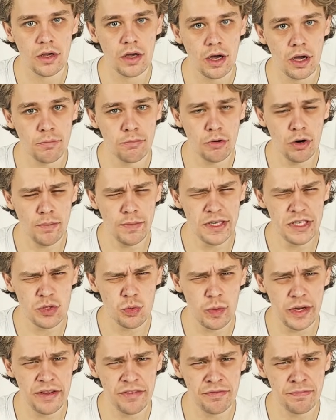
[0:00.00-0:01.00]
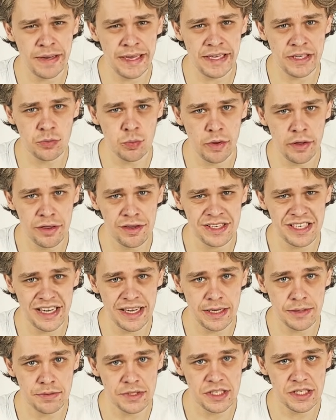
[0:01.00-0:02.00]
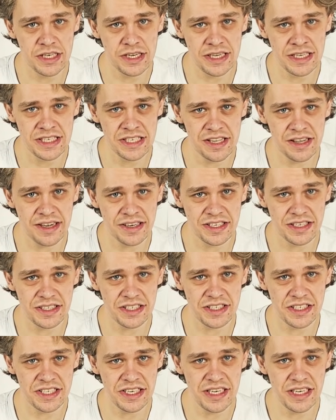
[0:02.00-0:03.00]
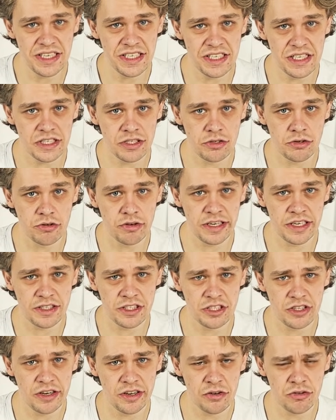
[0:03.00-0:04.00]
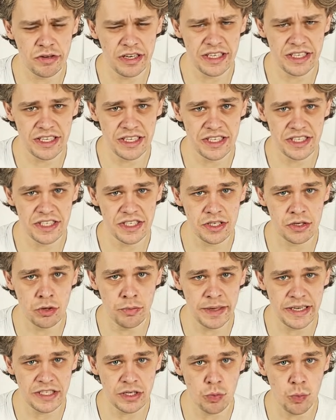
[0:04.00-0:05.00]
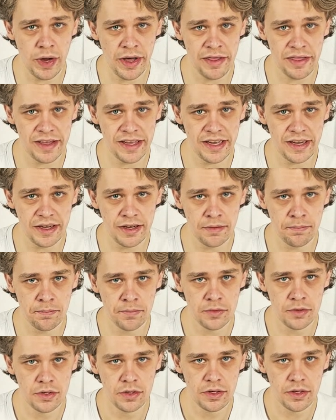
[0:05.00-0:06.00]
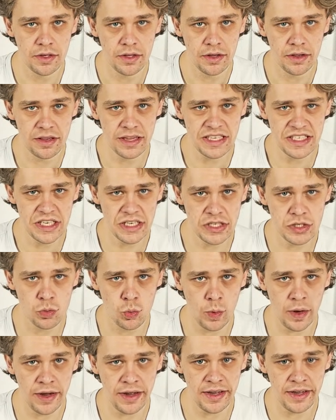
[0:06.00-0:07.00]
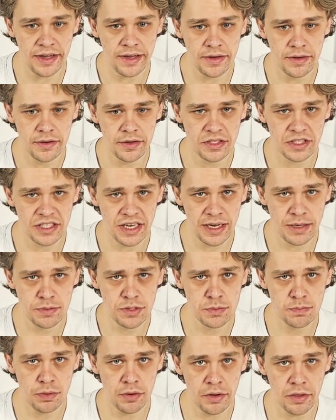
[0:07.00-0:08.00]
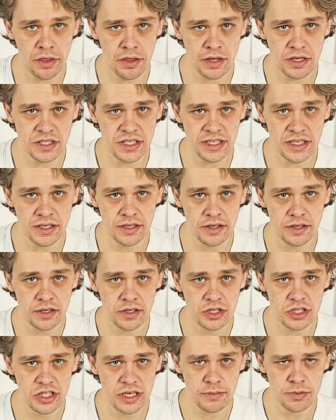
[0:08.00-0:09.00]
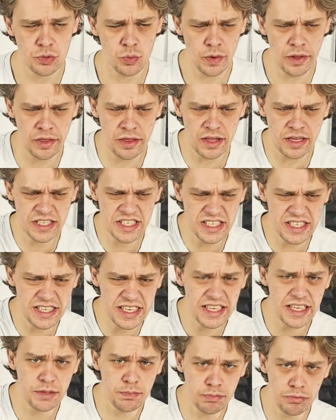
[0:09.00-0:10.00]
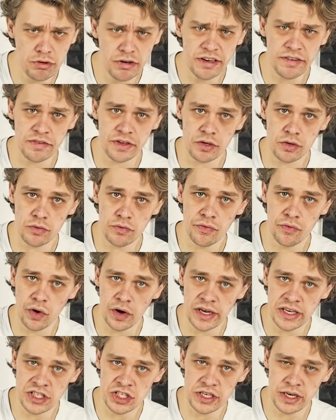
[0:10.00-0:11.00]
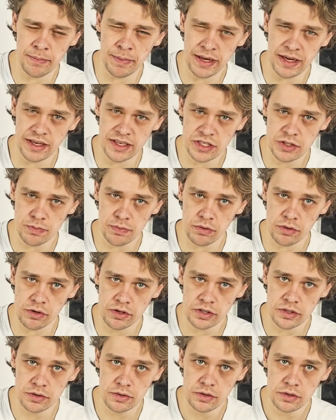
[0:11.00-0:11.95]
A promise we have made with Typst is that it is easy to reach your readers no matter where they are. This is why Typst 13 ships with a sneak preview for HTML export.